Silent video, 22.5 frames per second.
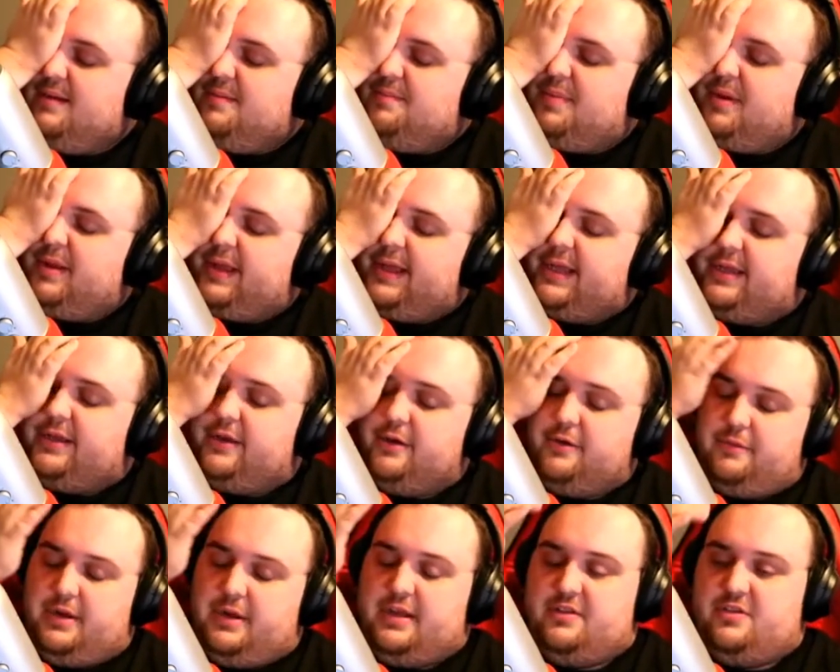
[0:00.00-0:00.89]
But like, you're
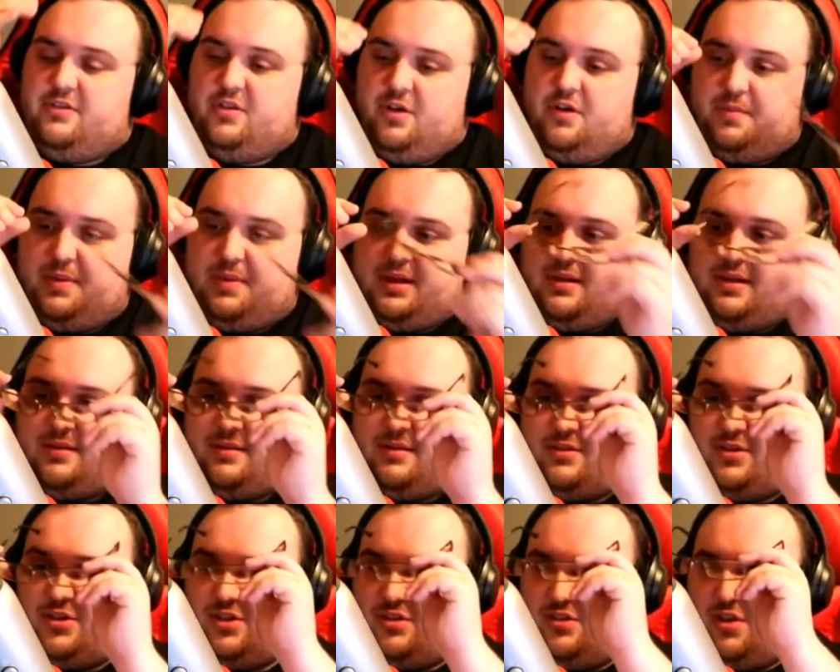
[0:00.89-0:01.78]
right, Soapy,
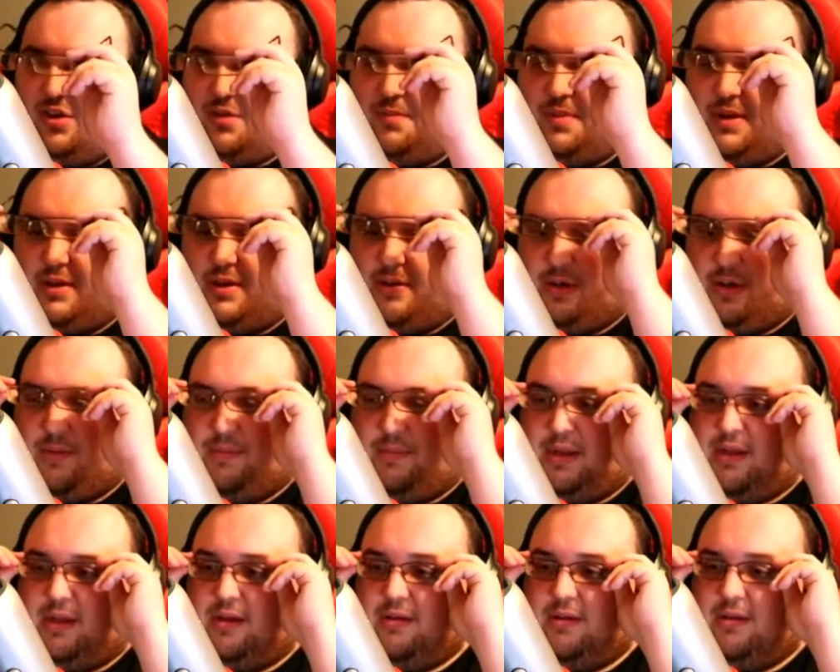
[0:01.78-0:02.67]
just don't be
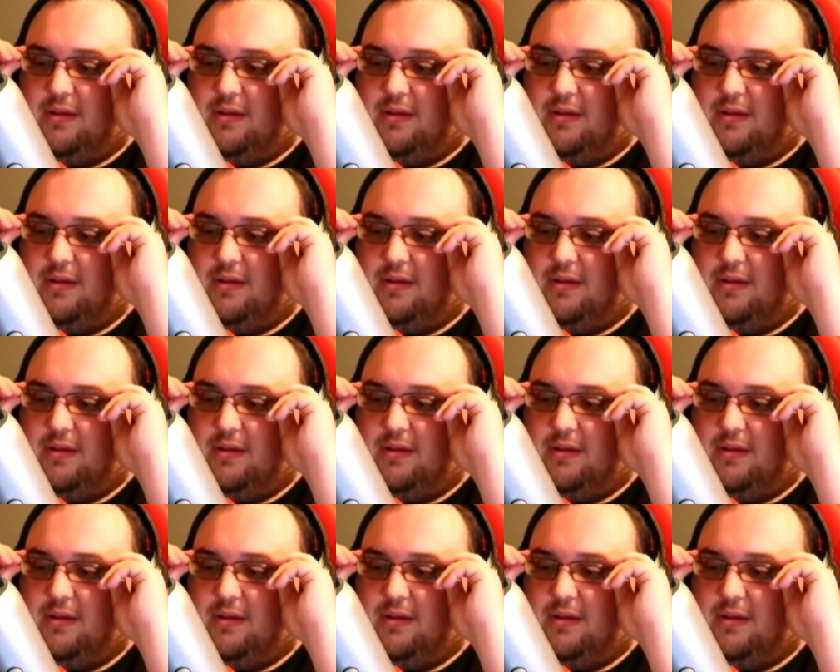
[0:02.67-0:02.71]
creepy.